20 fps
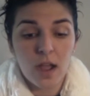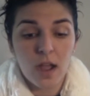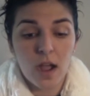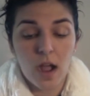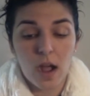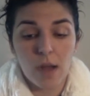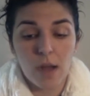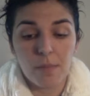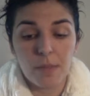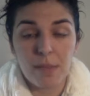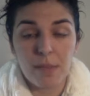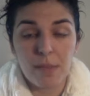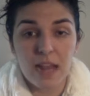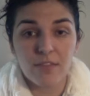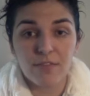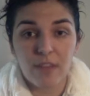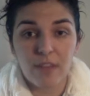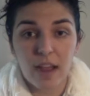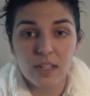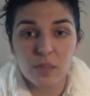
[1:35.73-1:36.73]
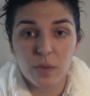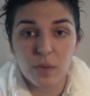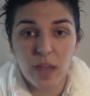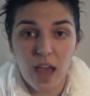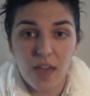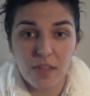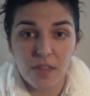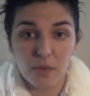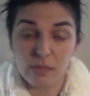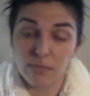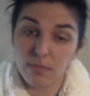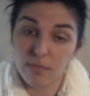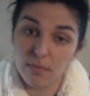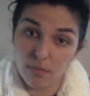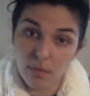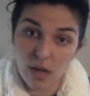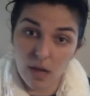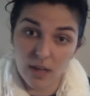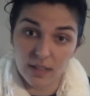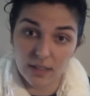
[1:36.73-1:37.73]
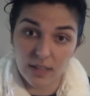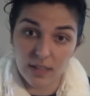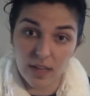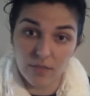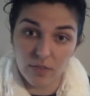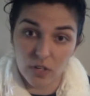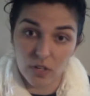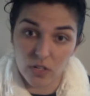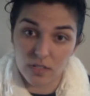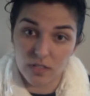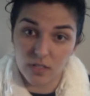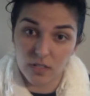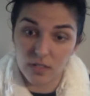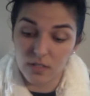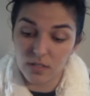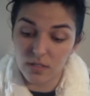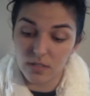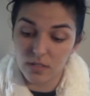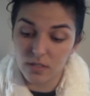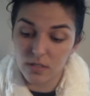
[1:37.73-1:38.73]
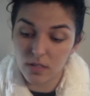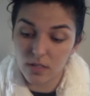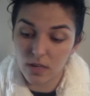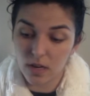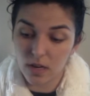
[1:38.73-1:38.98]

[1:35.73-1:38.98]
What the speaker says: The main fights we had, there was Mandalay versus